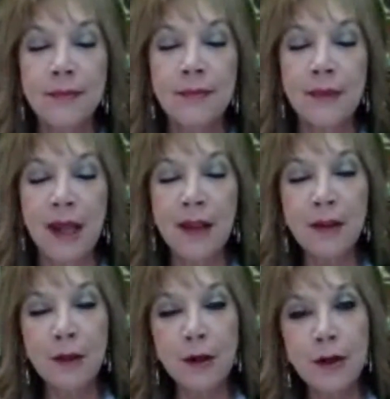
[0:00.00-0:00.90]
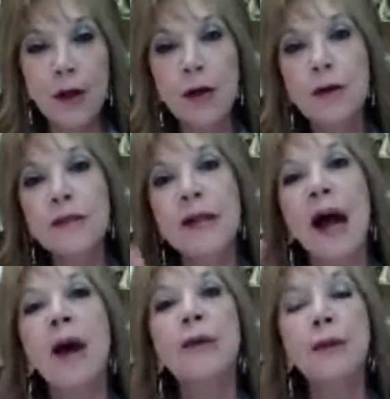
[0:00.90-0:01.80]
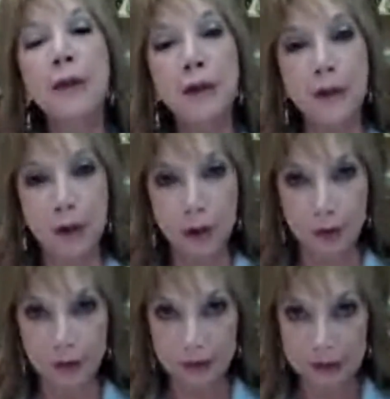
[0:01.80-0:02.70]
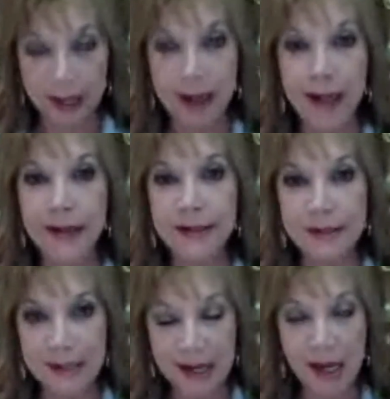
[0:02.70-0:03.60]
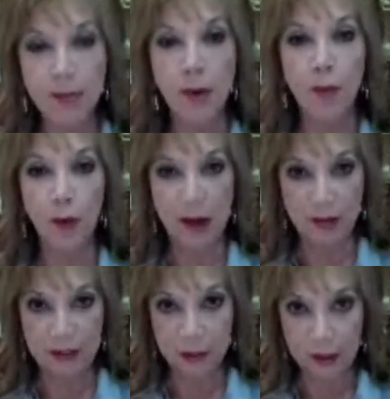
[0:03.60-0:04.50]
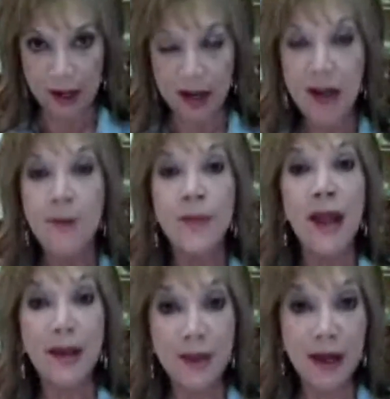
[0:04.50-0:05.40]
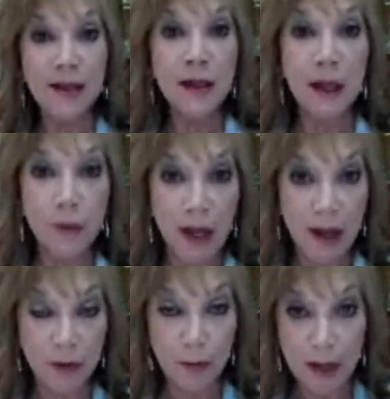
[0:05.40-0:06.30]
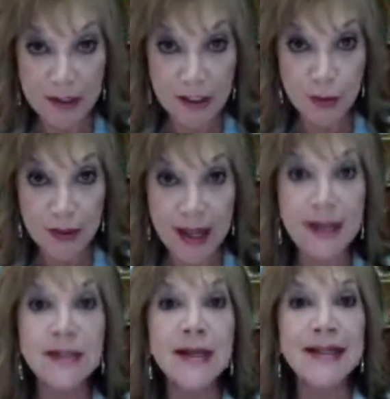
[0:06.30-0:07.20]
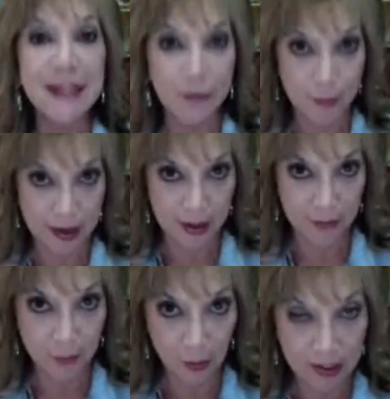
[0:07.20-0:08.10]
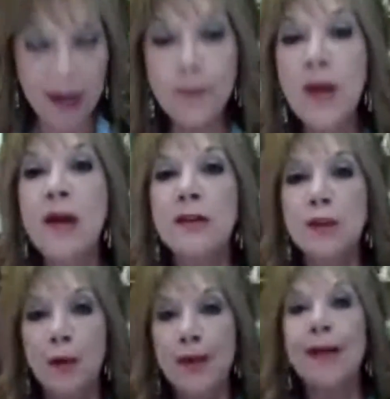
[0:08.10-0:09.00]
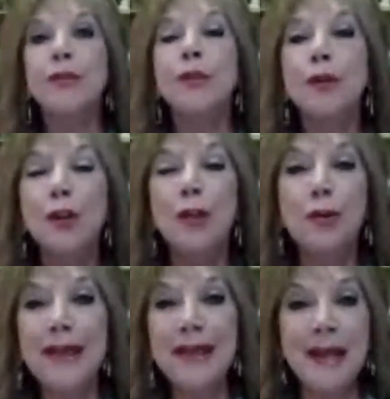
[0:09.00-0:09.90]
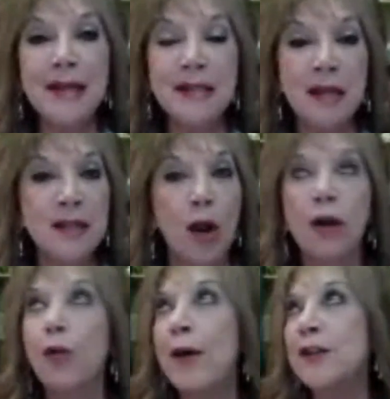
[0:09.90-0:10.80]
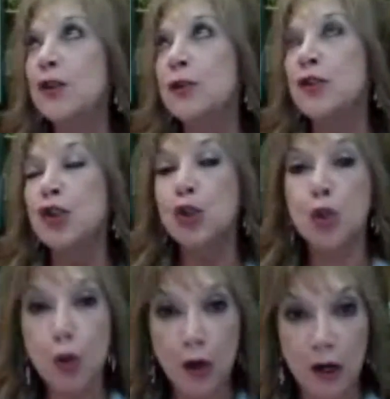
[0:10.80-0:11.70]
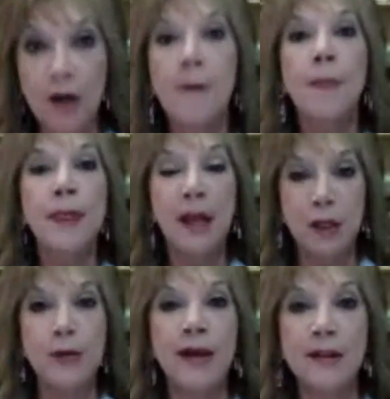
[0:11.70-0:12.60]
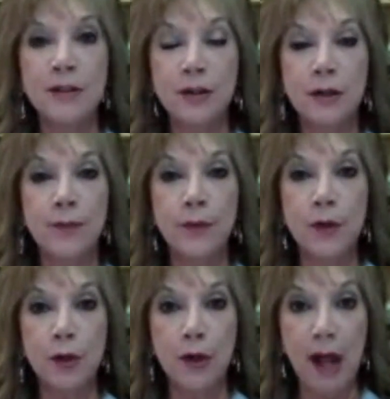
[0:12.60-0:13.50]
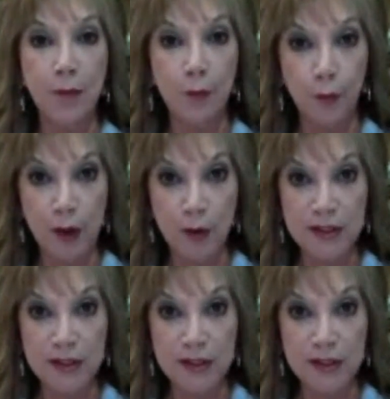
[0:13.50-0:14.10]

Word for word: In through your nose, out through your nose. Nice, deep breaths, okay? And then if you have your muscles relaxed, it's even better, okay? So that, those are three things that are going to ensure that you enter your alpha frequency.